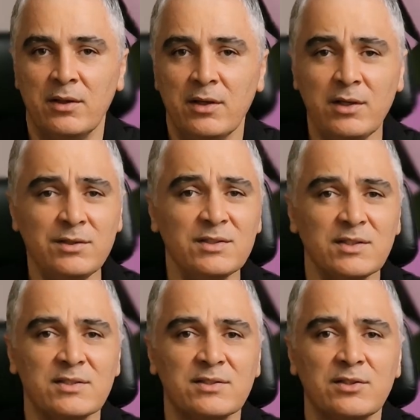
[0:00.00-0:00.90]
It is
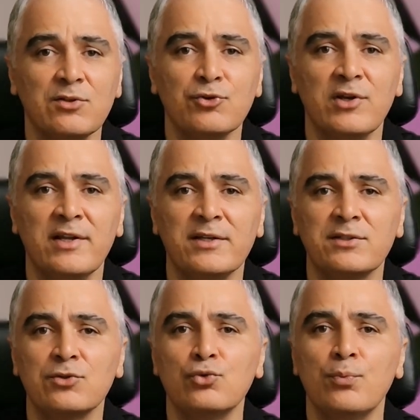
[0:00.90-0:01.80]
still
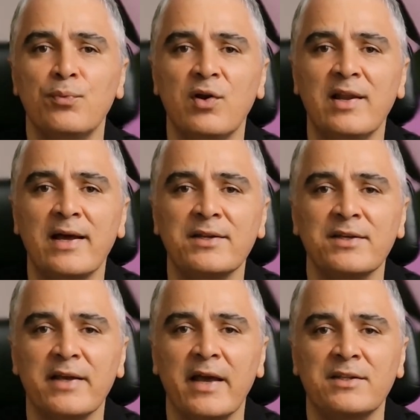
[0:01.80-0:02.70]
related to
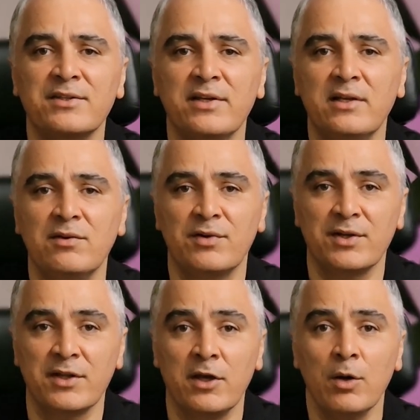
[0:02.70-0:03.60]
planning and
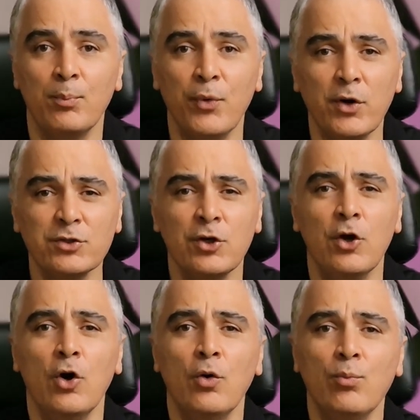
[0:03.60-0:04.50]
delivery, but
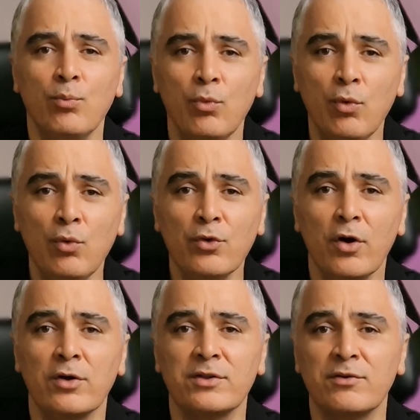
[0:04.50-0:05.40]
more
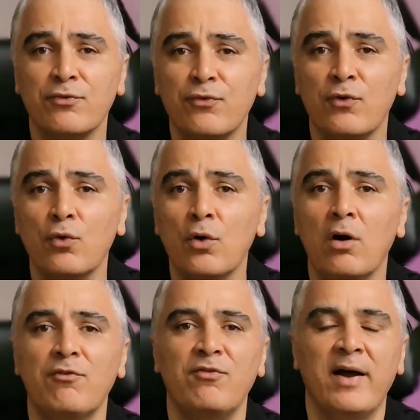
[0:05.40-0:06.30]
on the flow
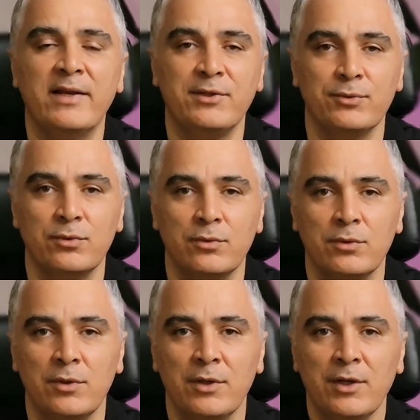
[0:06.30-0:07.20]
of value.
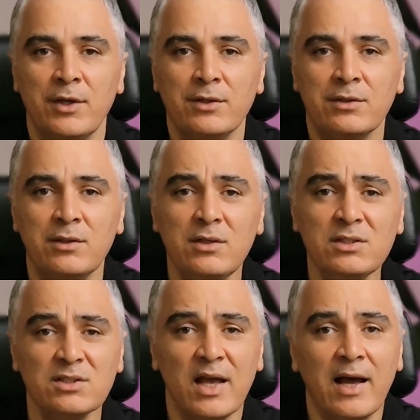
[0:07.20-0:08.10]

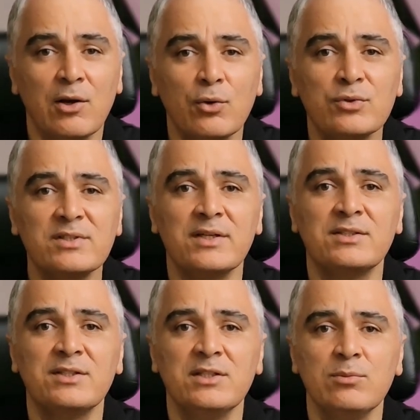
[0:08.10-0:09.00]
This allows a
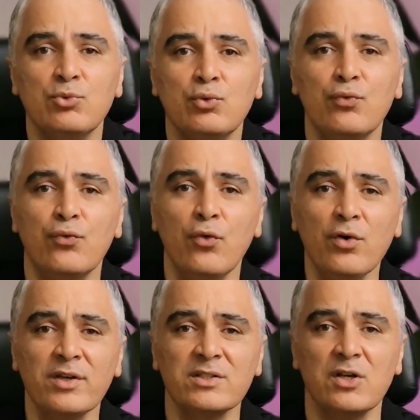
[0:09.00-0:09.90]
team to
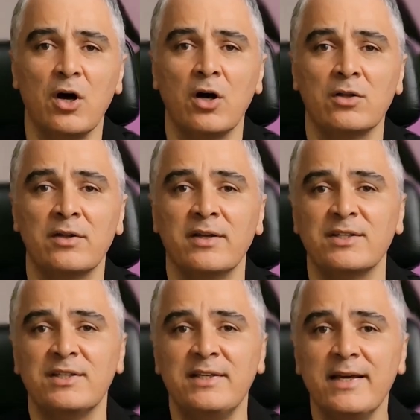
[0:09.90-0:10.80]
focus
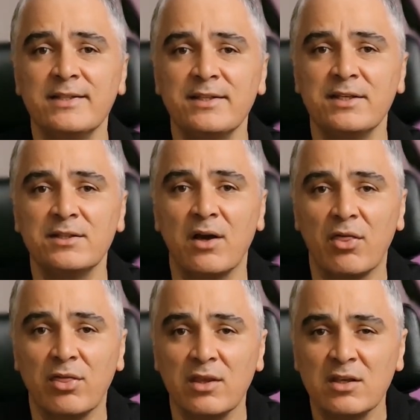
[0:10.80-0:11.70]
on getting
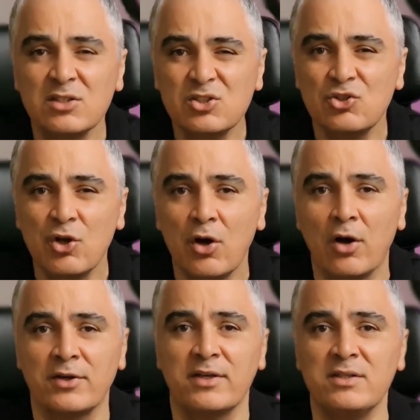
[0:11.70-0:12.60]
things
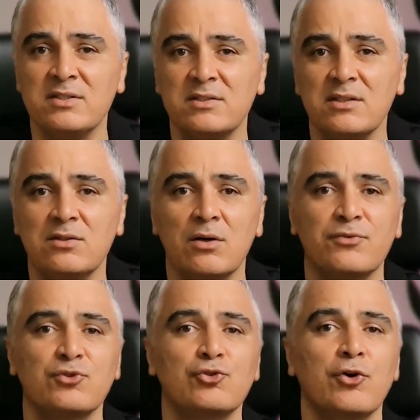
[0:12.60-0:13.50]
done instead
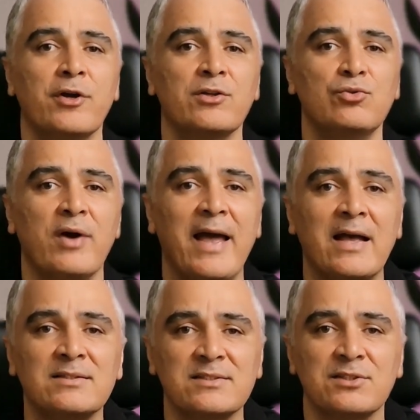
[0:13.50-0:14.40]
of trying to
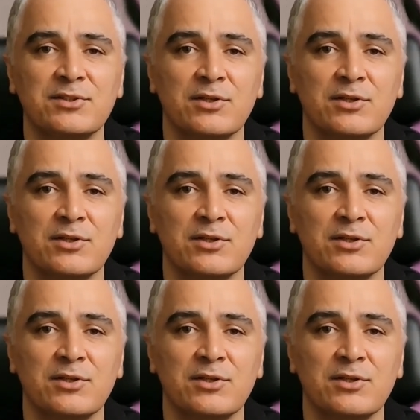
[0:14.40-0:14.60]
answer the